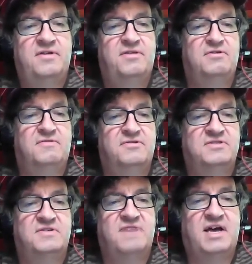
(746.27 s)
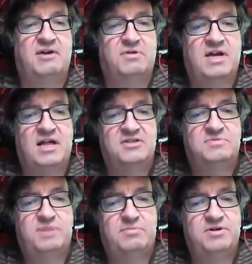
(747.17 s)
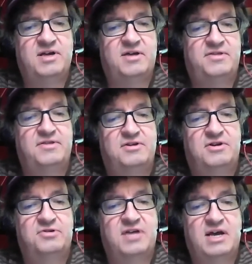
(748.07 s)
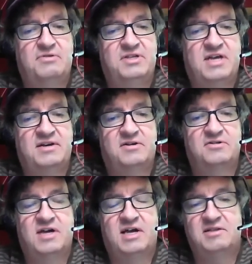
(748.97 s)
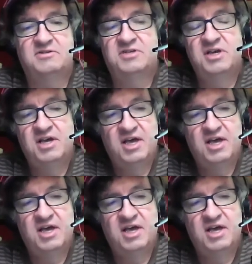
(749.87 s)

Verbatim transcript: the University of Iowa College of Public Health, and Dakota County Technical College